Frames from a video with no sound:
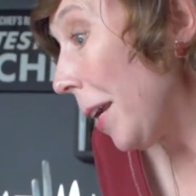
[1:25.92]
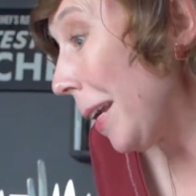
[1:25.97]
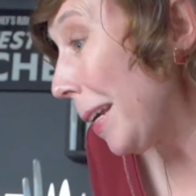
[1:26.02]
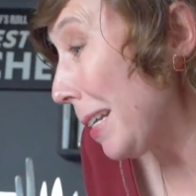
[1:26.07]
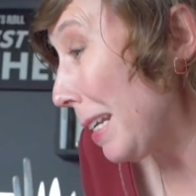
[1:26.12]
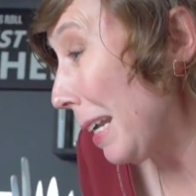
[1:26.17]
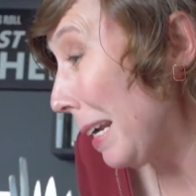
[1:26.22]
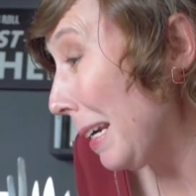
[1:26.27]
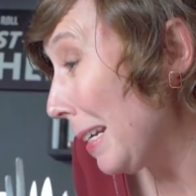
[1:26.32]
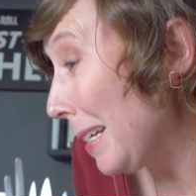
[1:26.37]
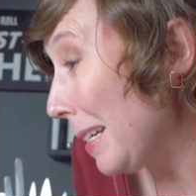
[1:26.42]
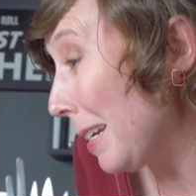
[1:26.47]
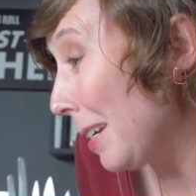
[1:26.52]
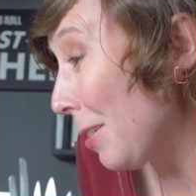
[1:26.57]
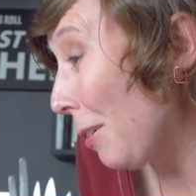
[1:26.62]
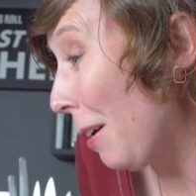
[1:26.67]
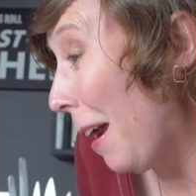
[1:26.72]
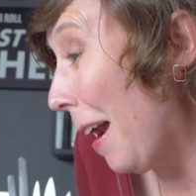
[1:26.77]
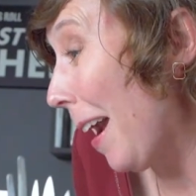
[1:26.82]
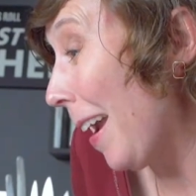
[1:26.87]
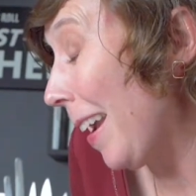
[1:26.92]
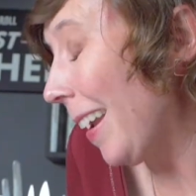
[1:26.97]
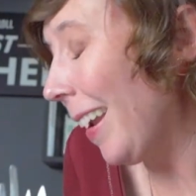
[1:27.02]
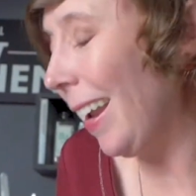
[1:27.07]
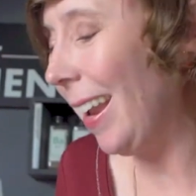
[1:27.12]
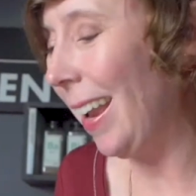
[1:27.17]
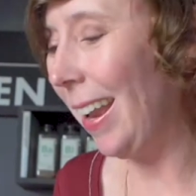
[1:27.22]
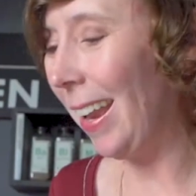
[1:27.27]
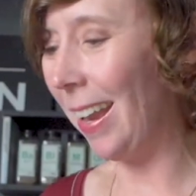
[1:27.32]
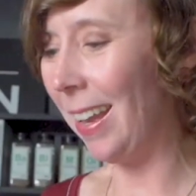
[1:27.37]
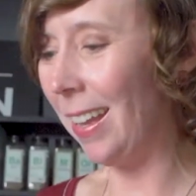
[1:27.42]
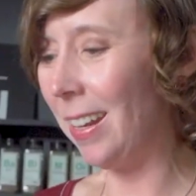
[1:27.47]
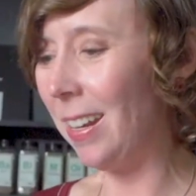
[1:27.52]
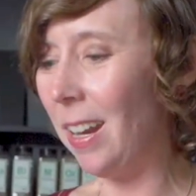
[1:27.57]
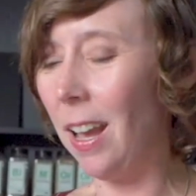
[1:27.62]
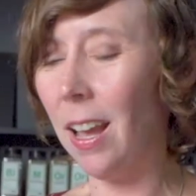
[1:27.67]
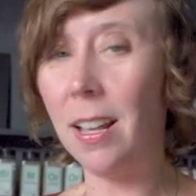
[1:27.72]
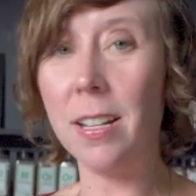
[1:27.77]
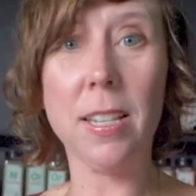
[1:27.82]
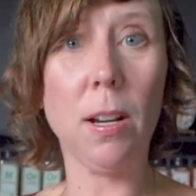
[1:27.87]
excited to try
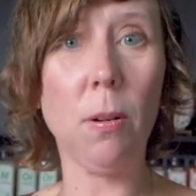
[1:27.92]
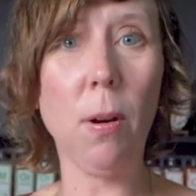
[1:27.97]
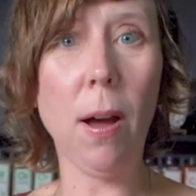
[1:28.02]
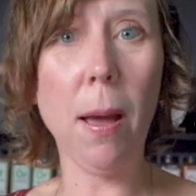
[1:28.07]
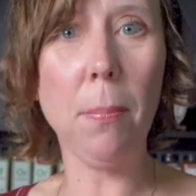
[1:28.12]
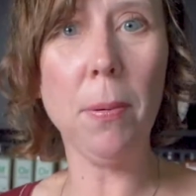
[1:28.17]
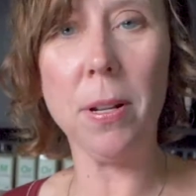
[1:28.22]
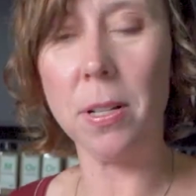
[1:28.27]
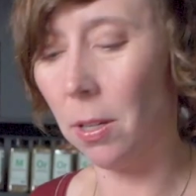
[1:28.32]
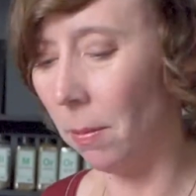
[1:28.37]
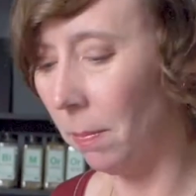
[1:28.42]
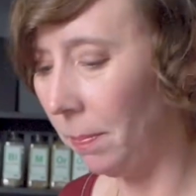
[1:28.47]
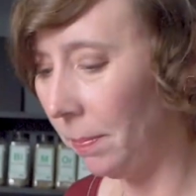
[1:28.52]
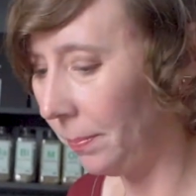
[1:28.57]
and see what happens.